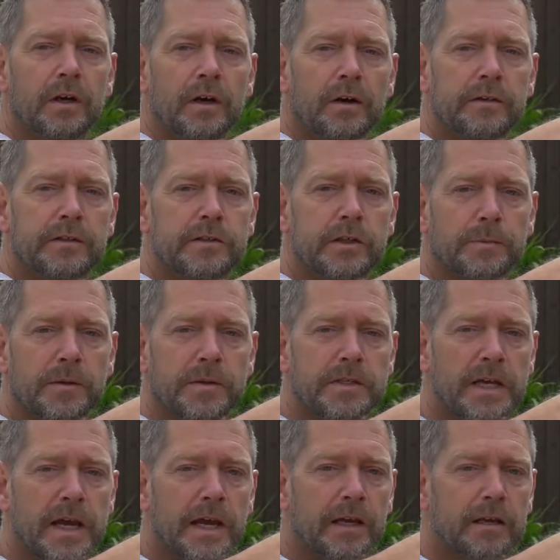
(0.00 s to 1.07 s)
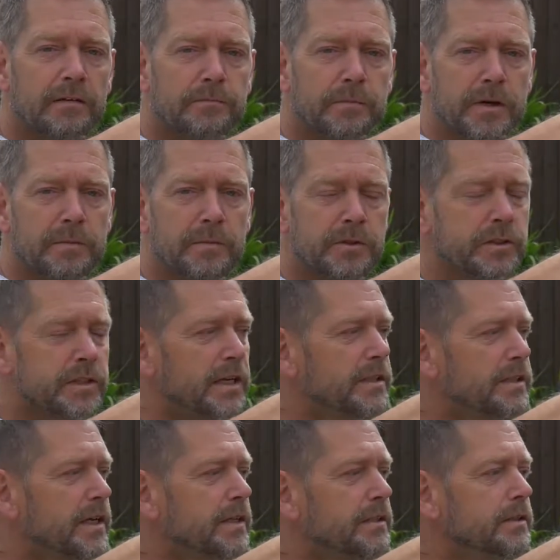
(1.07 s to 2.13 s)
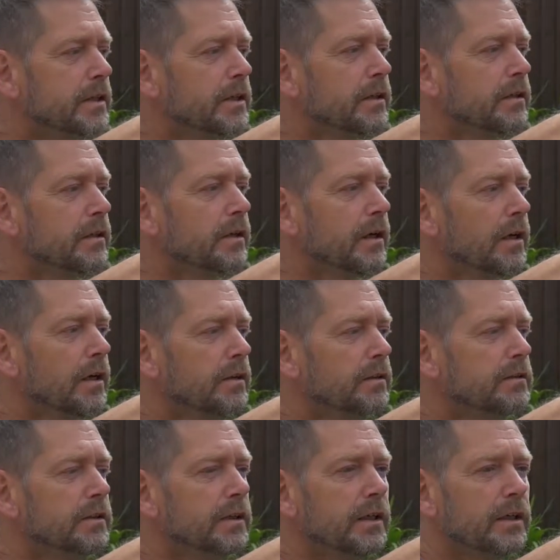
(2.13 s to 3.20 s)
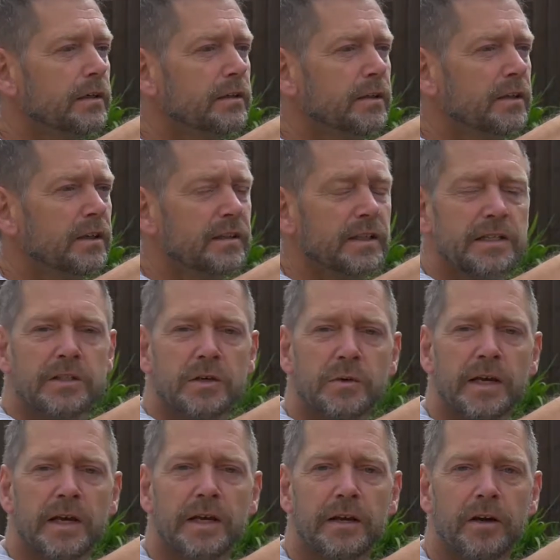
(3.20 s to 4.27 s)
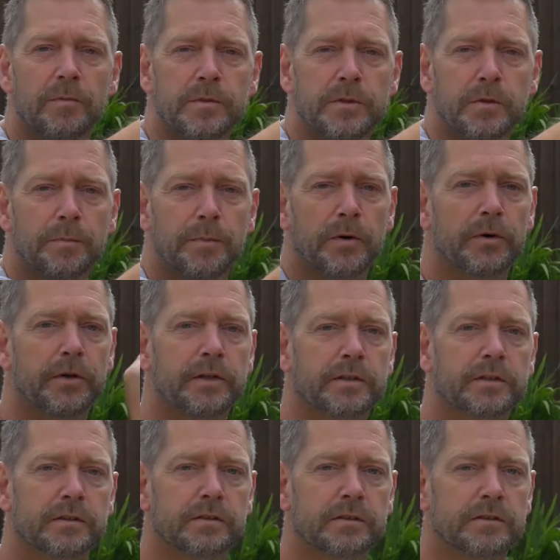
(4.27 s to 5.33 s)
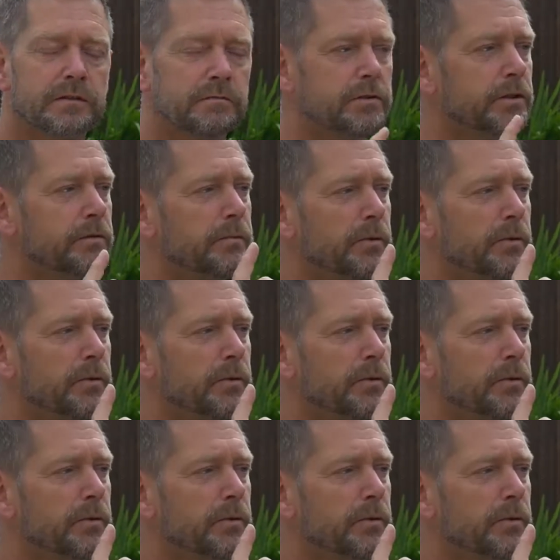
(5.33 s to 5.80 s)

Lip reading: on the top of the deck, pretty much dead center, and that's okay up to a point. You can